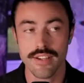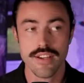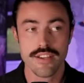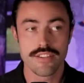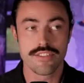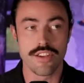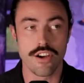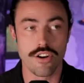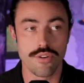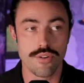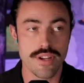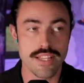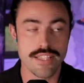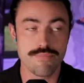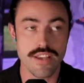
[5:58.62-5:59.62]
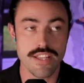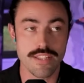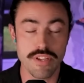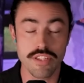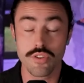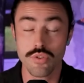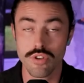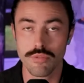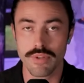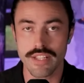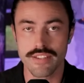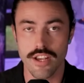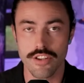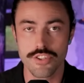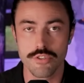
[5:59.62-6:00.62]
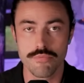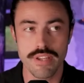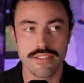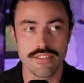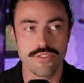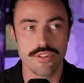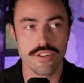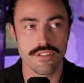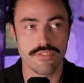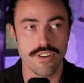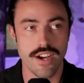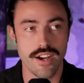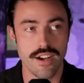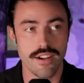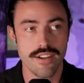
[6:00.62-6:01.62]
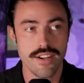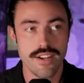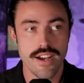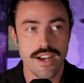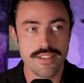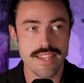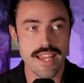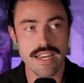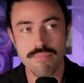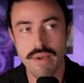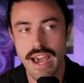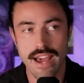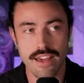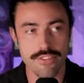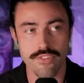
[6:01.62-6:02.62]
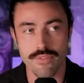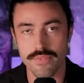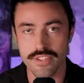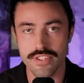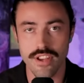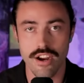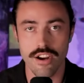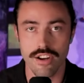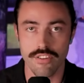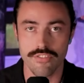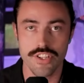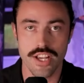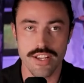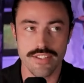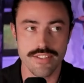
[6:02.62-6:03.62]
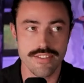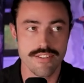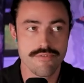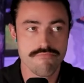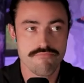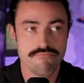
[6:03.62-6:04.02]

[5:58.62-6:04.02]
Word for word: So it's it's been cool, but it's also been sort of a, a steady path from the start of just